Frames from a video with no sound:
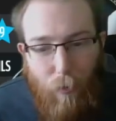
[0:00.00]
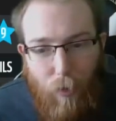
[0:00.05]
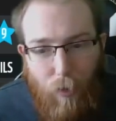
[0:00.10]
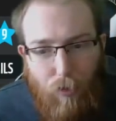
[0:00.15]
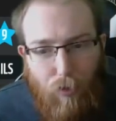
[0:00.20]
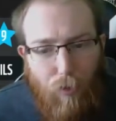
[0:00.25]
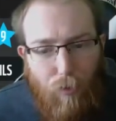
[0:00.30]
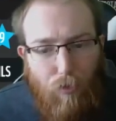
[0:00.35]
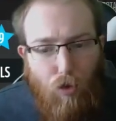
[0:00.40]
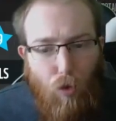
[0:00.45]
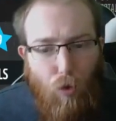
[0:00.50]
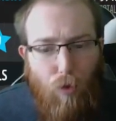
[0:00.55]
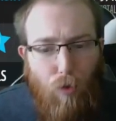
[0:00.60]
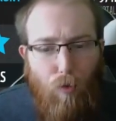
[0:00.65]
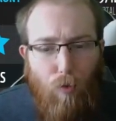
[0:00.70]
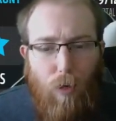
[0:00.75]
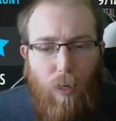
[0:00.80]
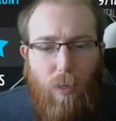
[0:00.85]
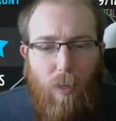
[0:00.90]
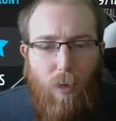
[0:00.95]
We also have
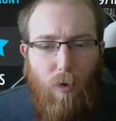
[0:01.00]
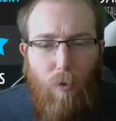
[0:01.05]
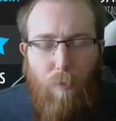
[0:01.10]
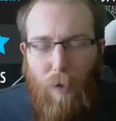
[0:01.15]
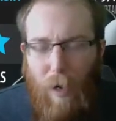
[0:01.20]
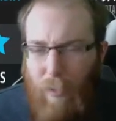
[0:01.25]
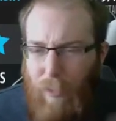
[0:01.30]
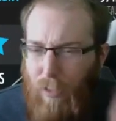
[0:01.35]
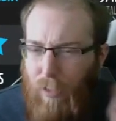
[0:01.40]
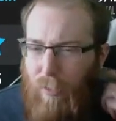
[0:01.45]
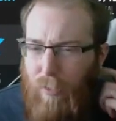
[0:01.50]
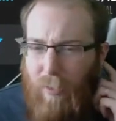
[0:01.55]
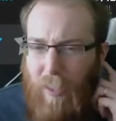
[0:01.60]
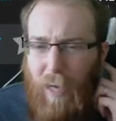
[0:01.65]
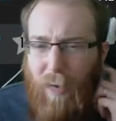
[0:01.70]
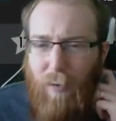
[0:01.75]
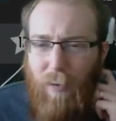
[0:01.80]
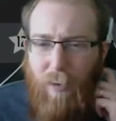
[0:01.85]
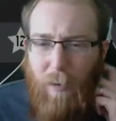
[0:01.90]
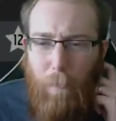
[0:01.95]
Jordan Reed there. We probably should
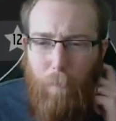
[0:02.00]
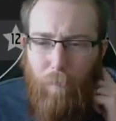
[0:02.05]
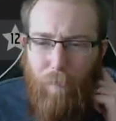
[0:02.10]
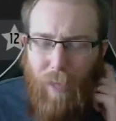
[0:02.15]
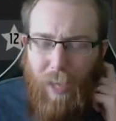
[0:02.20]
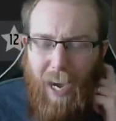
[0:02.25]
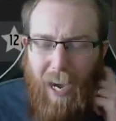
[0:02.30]
sell him.